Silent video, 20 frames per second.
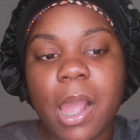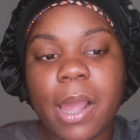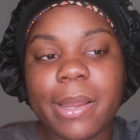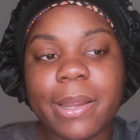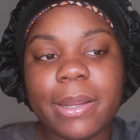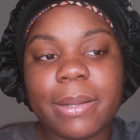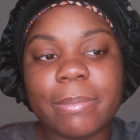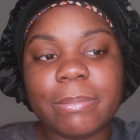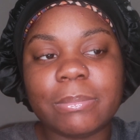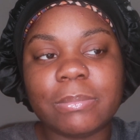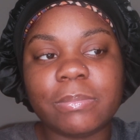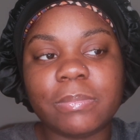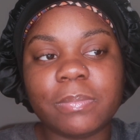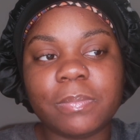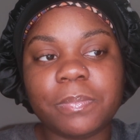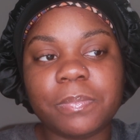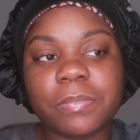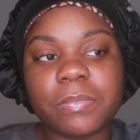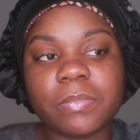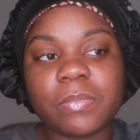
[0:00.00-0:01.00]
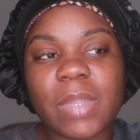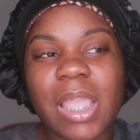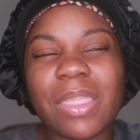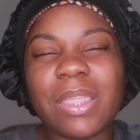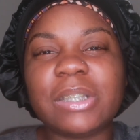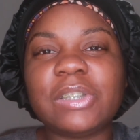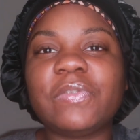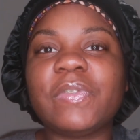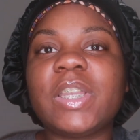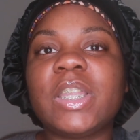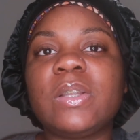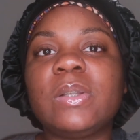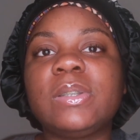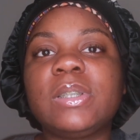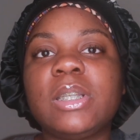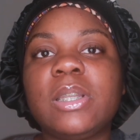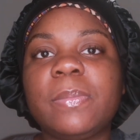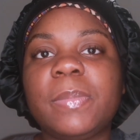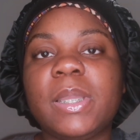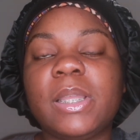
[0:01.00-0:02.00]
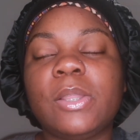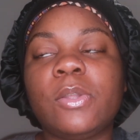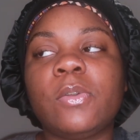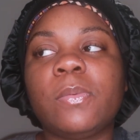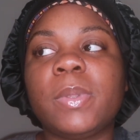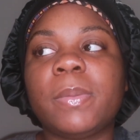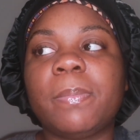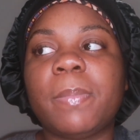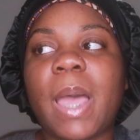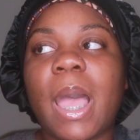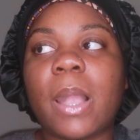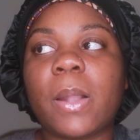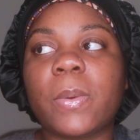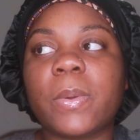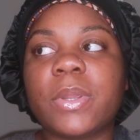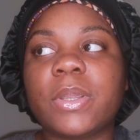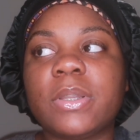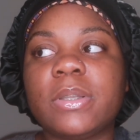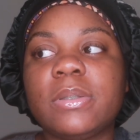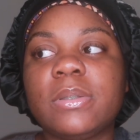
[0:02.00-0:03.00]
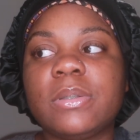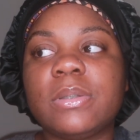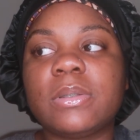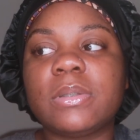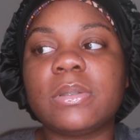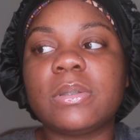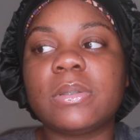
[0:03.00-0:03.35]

um, and this video is going to be a little bit backwards